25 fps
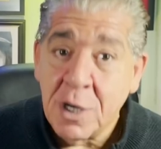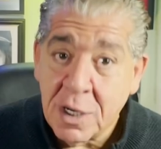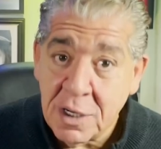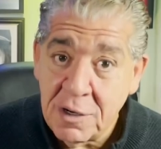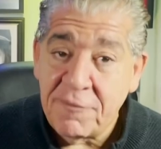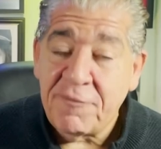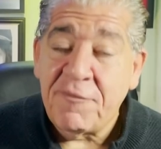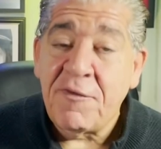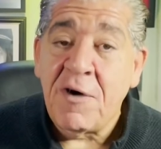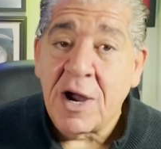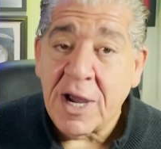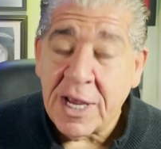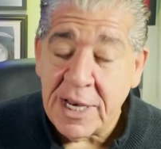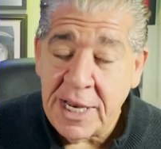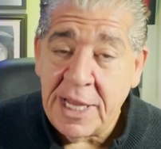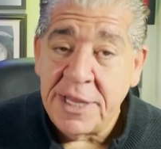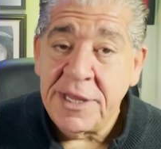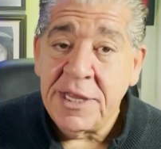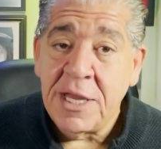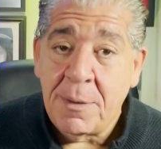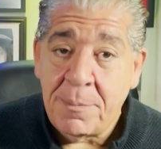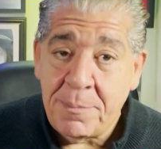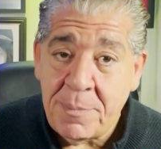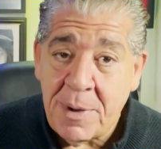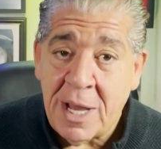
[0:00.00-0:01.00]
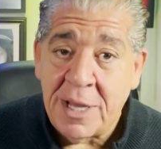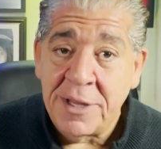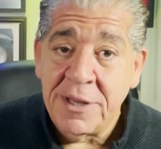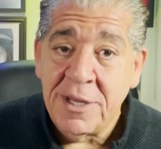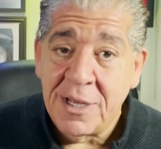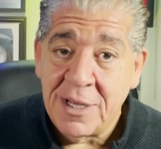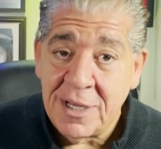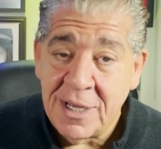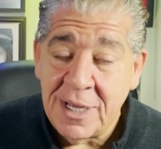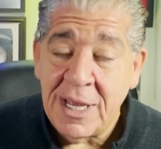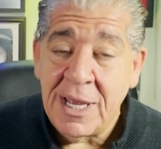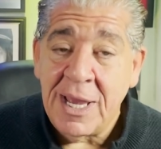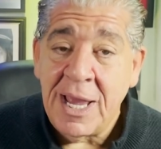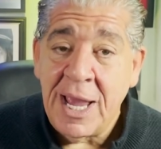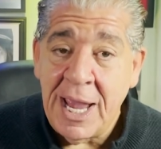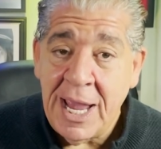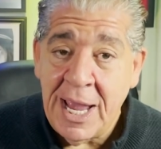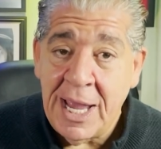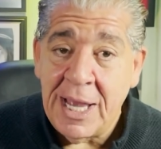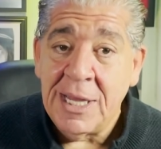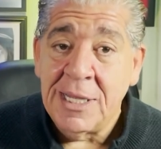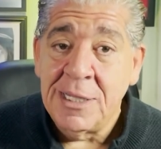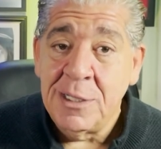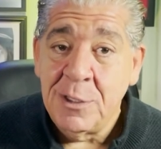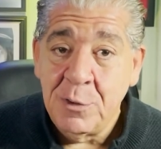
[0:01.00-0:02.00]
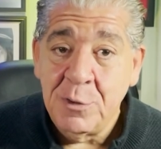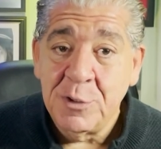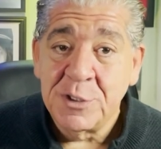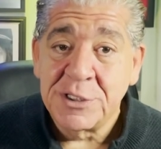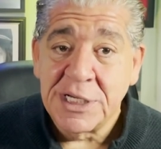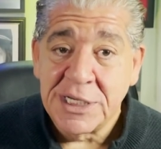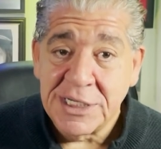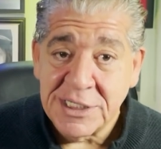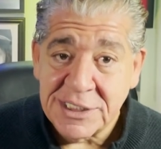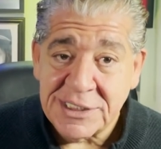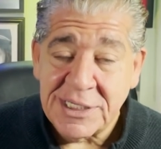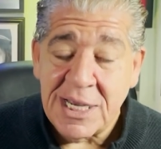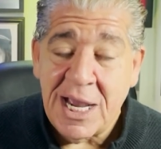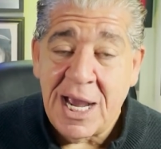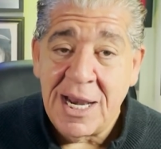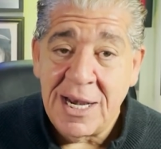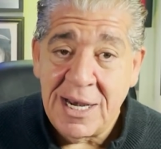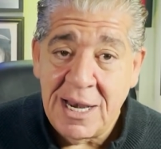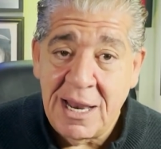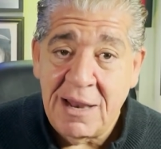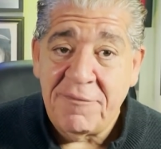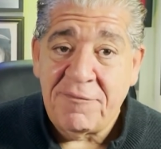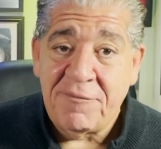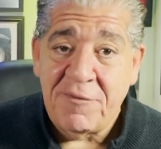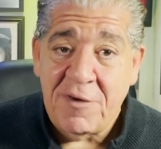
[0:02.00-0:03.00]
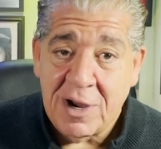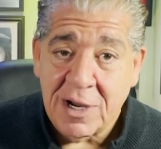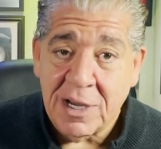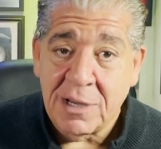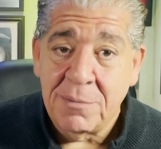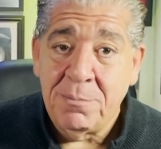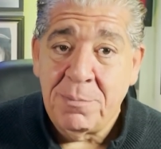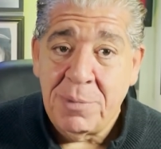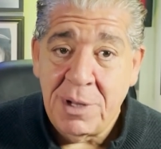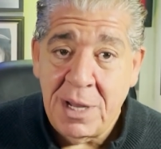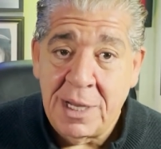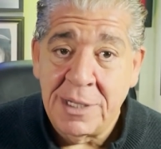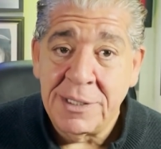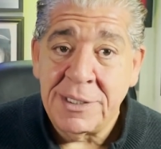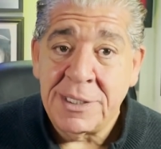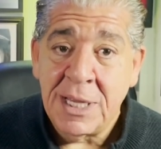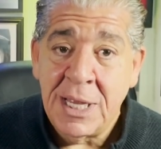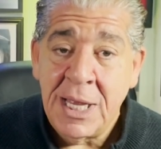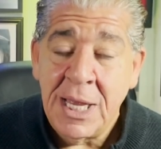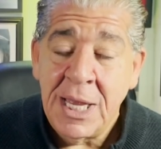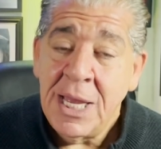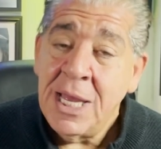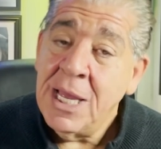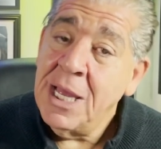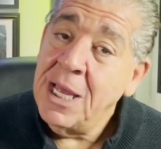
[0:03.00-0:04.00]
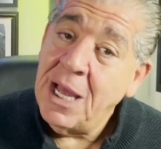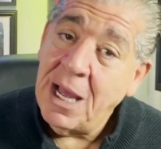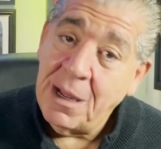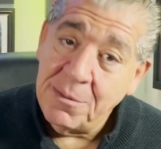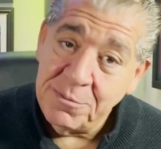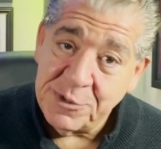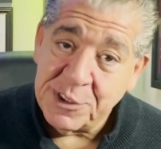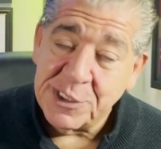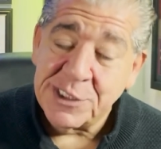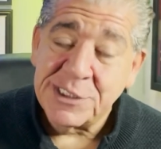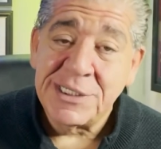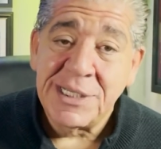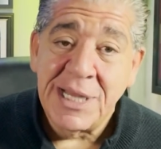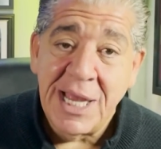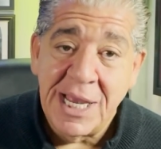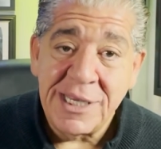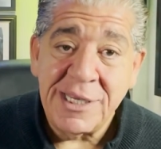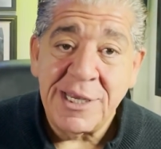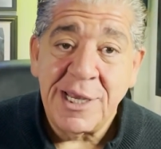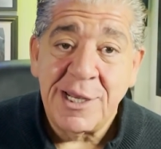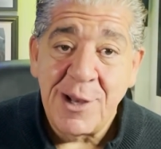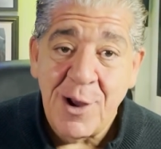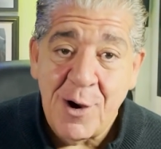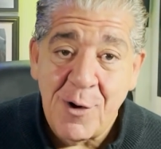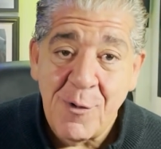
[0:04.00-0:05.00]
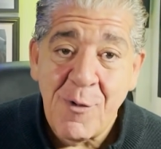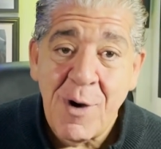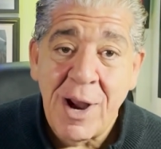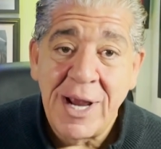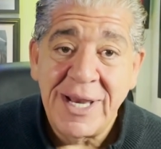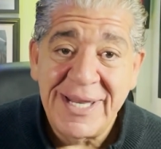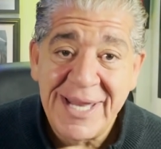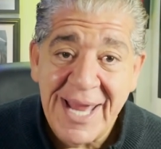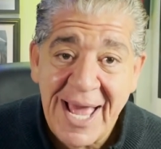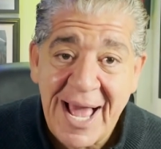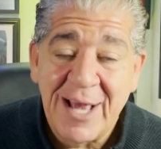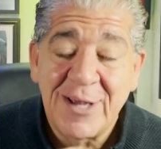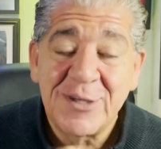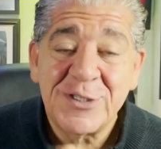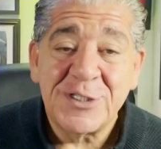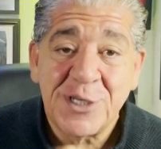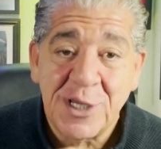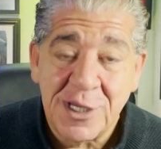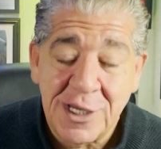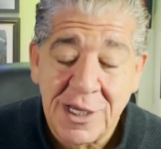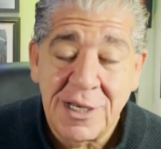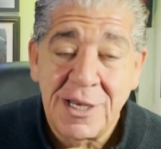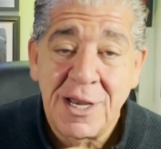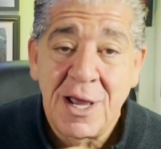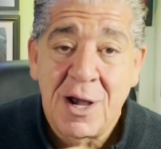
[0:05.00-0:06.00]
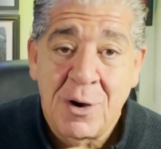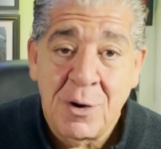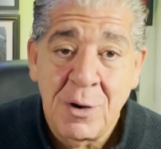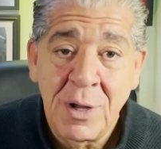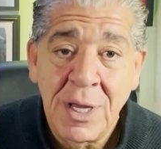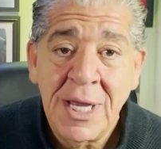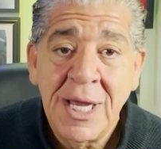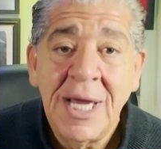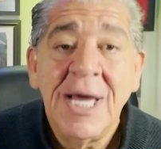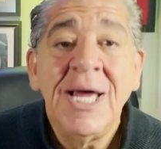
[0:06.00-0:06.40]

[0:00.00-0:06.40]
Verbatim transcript: going to fucking end up on the losing side of that fucking blunt. Mm-hmm. I'm just letting you know right now so you know.